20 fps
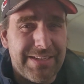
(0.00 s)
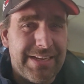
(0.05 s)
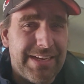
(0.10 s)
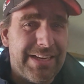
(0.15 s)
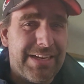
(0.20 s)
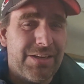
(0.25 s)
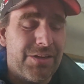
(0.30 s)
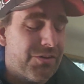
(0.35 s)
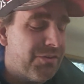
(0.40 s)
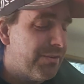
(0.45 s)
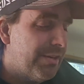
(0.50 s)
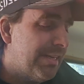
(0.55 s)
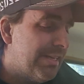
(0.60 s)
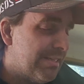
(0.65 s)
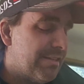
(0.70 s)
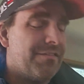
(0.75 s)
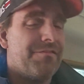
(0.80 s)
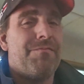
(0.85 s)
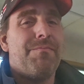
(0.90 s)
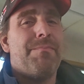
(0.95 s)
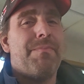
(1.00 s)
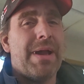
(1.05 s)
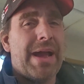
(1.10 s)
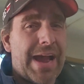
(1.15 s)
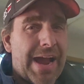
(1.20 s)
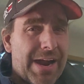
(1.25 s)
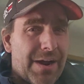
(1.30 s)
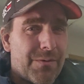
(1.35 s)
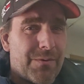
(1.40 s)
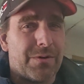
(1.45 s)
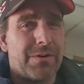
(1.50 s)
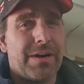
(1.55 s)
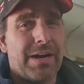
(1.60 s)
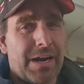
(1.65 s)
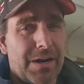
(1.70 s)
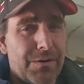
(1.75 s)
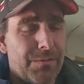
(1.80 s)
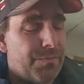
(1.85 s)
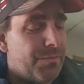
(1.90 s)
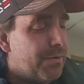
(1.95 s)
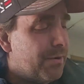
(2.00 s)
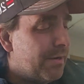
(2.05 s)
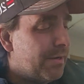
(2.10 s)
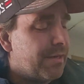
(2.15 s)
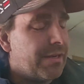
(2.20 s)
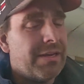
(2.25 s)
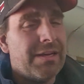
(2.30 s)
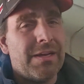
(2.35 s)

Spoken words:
increase of power output